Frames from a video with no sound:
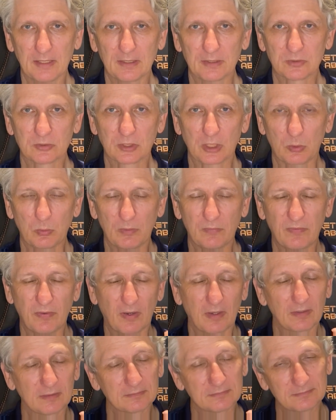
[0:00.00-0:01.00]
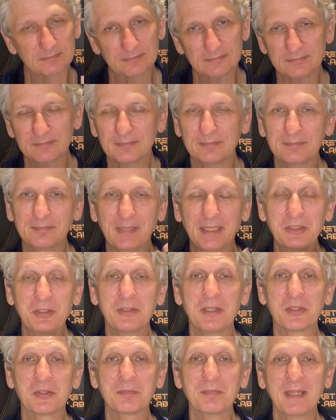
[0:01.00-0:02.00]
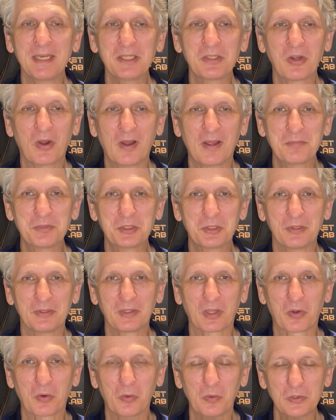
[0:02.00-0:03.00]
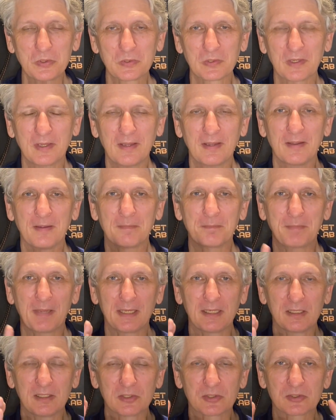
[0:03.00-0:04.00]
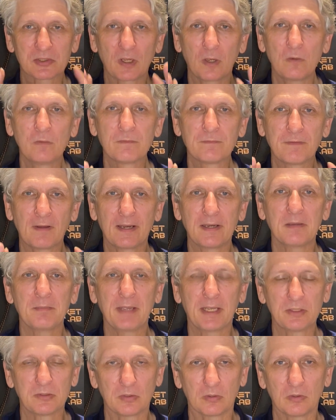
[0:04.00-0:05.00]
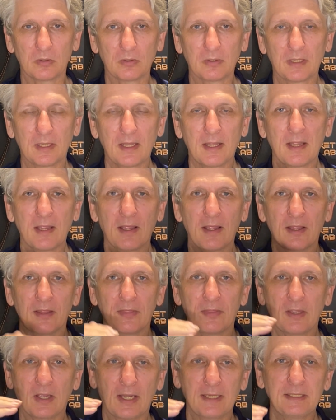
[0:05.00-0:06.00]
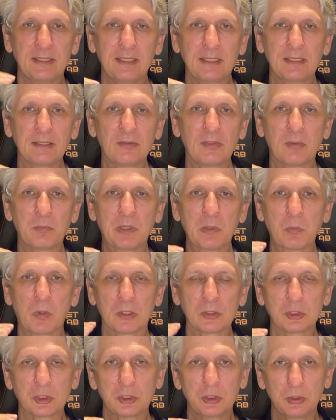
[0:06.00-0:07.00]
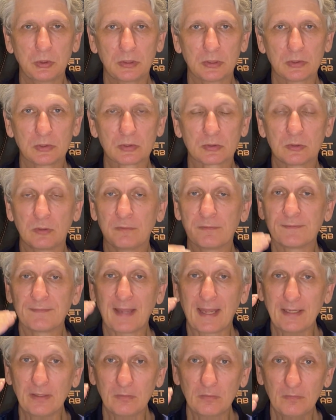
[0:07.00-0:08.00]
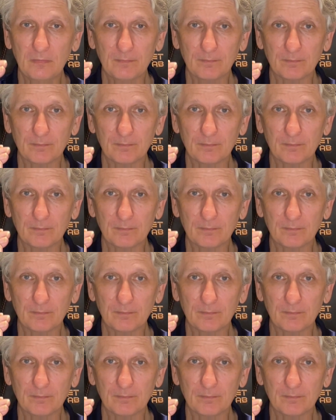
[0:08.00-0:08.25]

So we've mentioned this many times during the course, but it is so fundamental. The idea that we want students to fail